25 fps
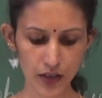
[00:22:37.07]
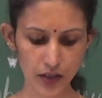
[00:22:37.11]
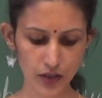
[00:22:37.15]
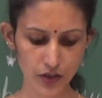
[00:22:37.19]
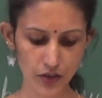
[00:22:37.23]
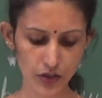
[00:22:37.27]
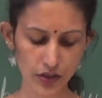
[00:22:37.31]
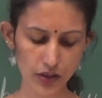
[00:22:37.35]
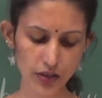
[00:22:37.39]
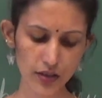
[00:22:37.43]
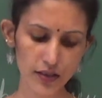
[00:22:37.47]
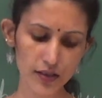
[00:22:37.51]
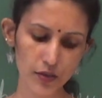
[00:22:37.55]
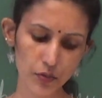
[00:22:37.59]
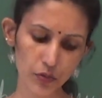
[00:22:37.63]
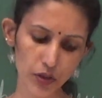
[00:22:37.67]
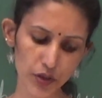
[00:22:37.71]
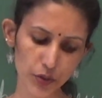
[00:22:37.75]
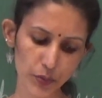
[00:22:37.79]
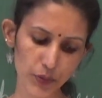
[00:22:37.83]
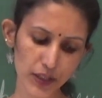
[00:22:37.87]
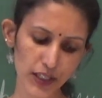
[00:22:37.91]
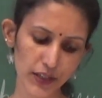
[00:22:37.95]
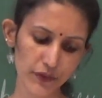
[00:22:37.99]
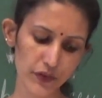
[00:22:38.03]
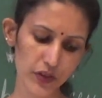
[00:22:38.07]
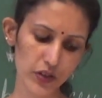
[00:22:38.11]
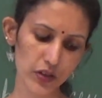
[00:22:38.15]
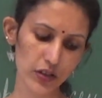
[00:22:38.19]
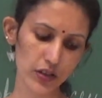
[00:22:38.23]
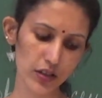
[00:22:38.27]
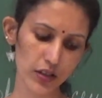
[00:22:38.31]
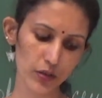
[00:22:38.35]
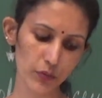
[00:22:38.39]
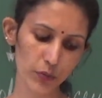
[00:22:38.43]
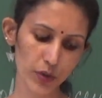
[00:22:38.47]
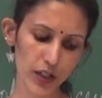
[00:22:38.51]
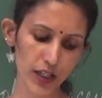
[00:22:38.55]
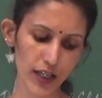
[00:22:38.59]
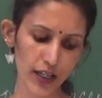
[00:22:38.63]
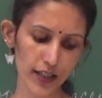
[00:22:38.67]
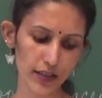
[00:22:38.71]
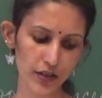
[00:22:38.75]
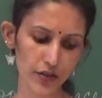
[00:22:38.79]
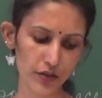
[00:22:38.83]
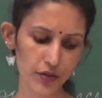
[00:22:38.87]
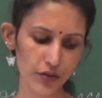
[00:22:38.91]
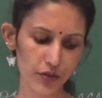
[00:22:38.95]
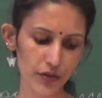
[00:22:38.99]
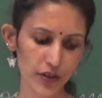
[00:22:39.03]
So this is what we have to do, we
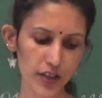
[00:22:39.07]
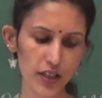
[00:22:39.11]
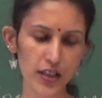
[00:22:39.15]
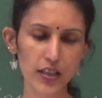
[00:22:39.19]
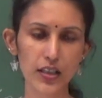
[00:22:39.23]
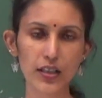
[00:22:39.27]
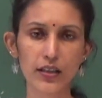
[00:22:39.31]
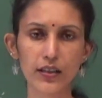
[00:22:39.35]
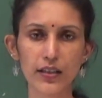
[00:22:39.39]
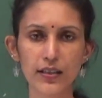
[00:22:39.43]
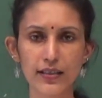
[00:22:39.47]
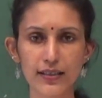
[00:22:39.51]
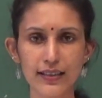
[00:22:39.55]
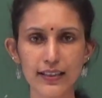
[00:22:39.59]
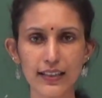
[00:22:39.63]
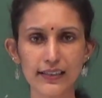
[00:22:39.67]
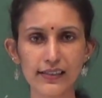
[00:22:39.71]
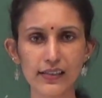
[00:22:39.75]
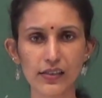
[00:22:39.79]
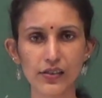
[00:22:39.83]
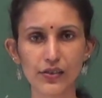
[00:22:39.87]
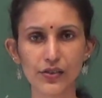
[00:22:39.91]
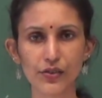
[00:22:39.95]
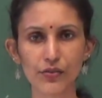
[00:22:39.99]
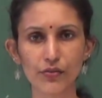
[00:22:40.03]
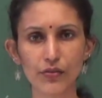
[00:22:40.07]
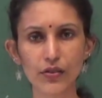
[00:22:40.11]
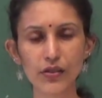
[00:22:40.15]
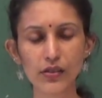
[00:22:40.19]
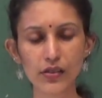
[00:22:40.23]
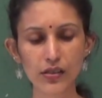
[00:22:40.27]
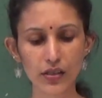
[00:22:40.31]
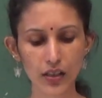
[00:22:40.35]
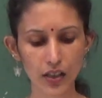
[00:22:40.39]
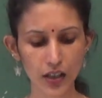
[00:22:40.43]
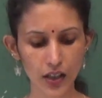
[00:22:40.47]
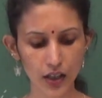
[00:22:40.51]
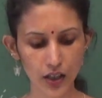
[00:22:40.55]
had to read in this lesson, students.